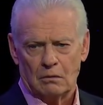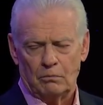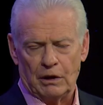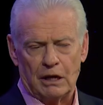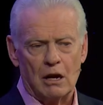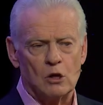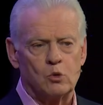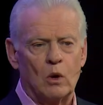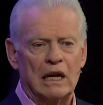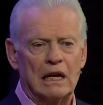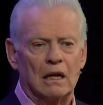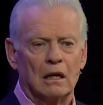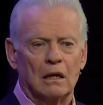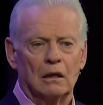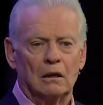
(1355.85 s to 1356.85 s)
because
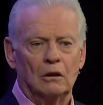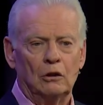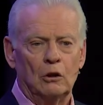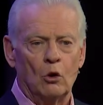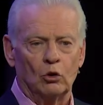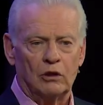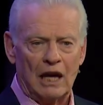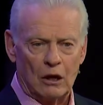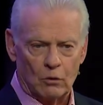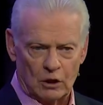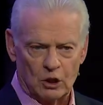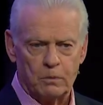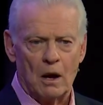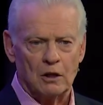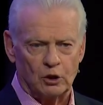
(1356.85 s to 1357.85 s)
we don't take
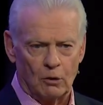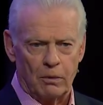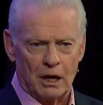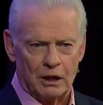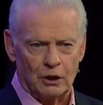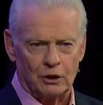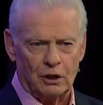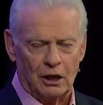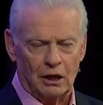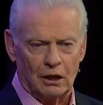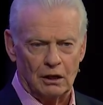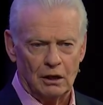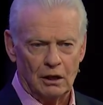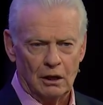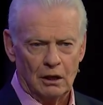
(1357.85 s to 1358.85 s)
responsibility.
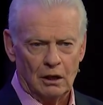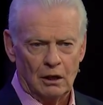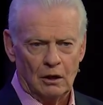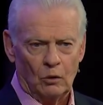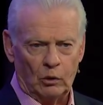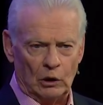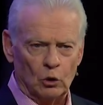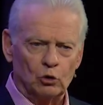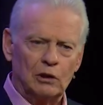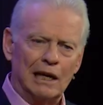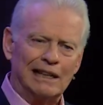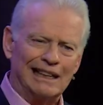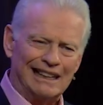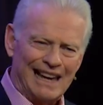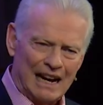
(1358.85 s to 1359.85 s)
We don't
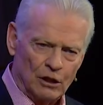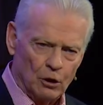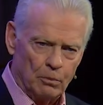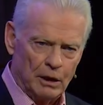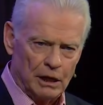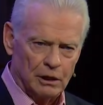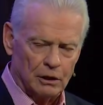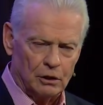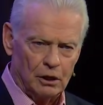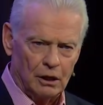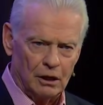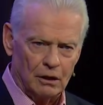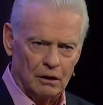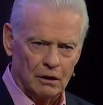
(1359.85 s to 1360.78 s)
take accountability.